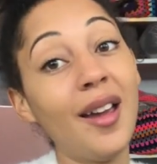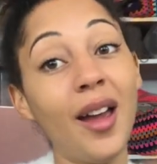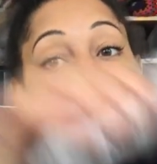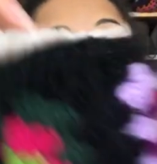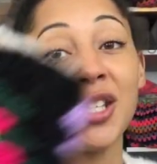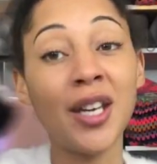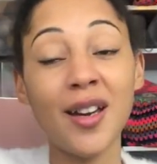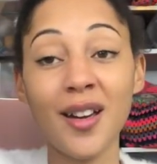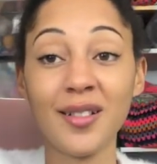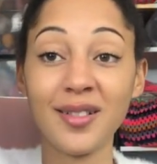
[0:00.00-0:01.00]

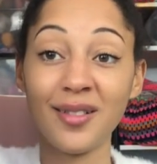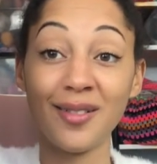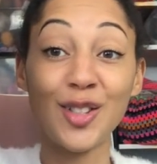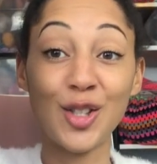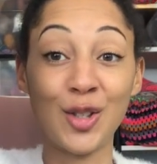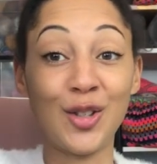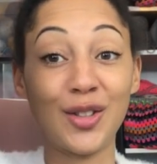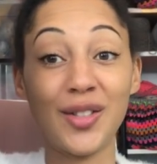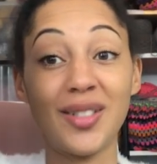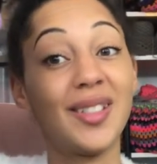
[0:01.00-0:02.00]
Enter
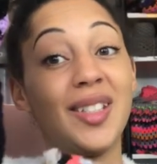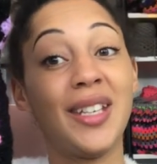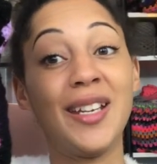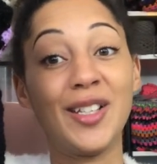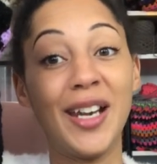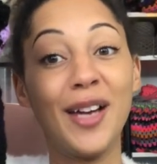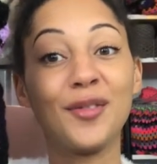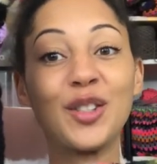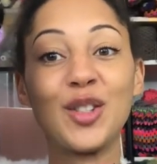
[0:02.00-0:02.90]
Snugs stage left.